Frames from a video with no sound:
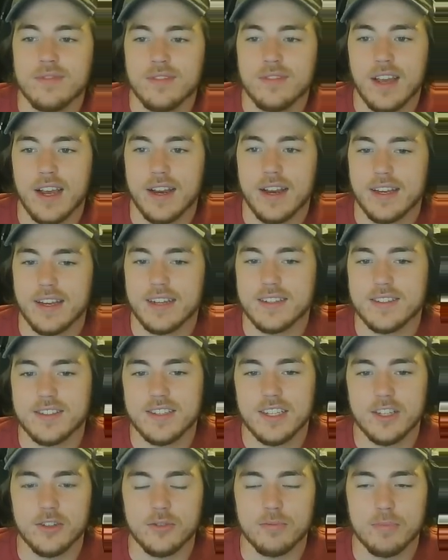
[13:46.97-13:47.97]
And yet
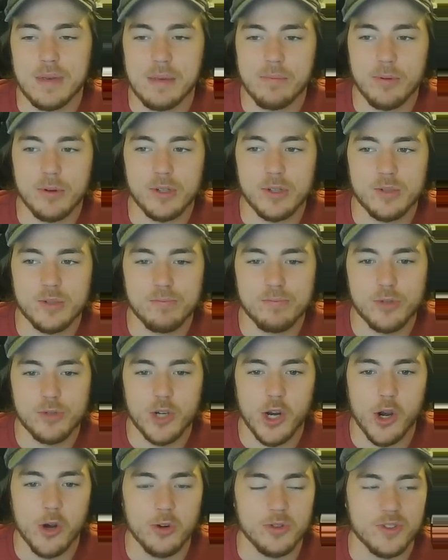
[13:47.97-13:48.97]
still, people
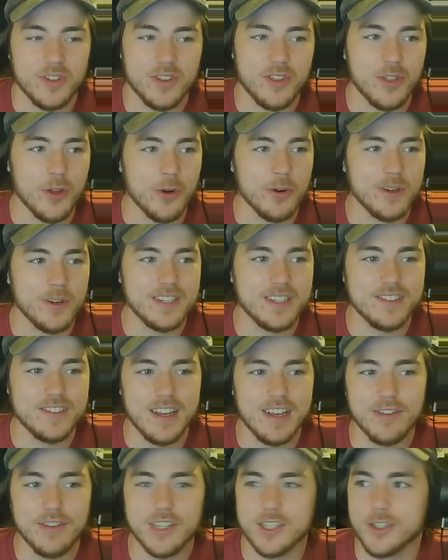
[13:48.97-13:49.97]
chose
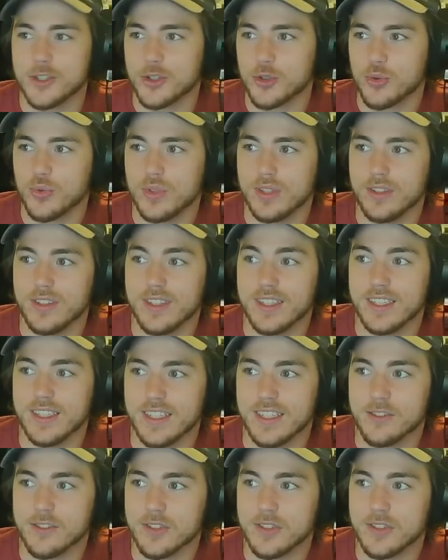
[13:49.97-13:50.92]
37 trillion years